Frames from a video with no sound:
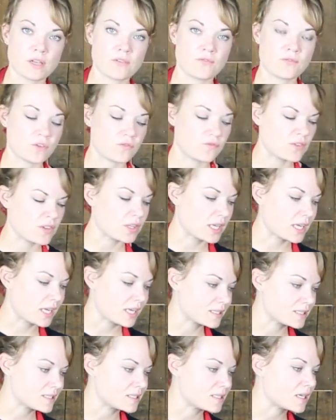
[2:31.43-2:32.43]
If you feel
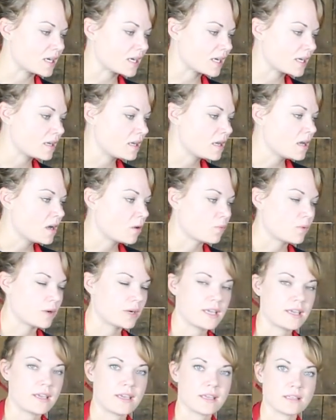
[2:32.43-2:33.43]
like it's not
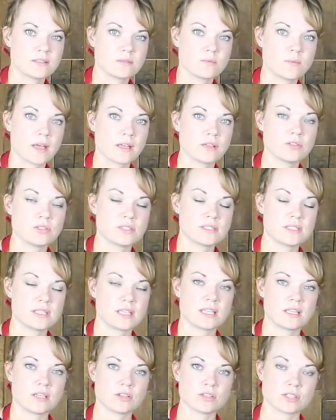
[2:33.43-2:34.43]
working as well,
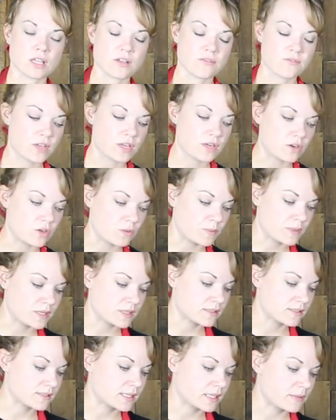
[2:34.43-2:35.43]
just get yourself a new
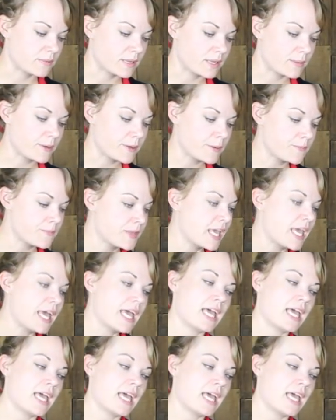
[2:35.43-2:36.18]
piece of sandpaper